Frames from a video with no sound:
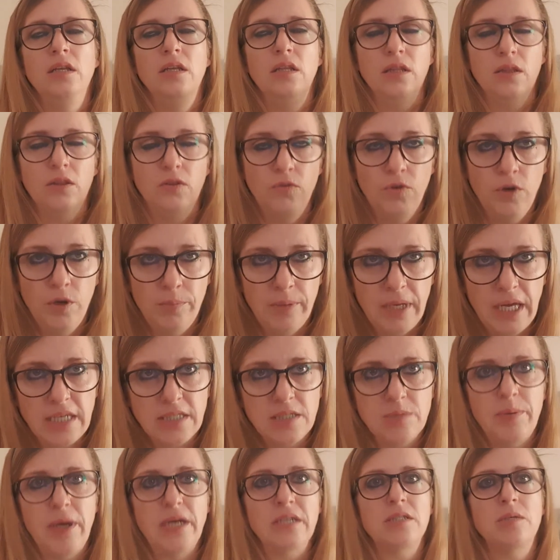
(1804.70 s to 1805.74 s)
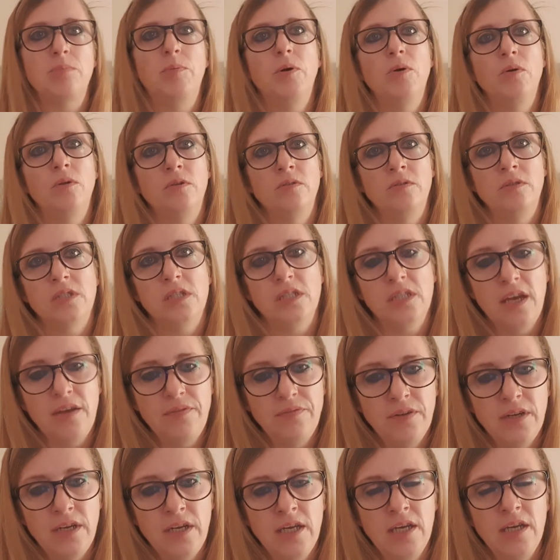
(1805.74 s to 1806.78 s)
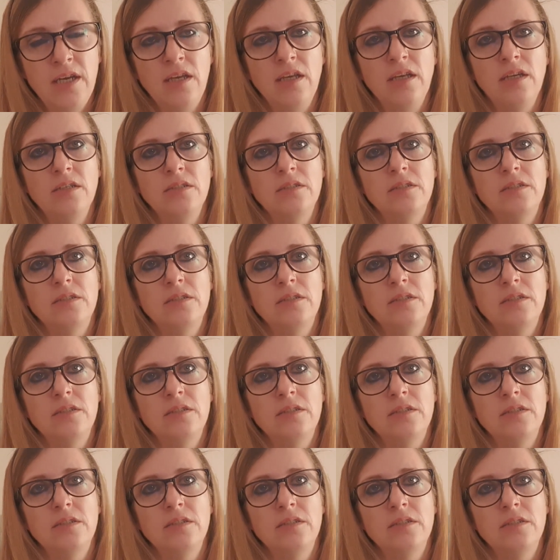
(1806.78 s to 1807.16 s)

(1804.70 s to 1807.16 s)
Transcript: The rumour gets back to Paula and Stephanie.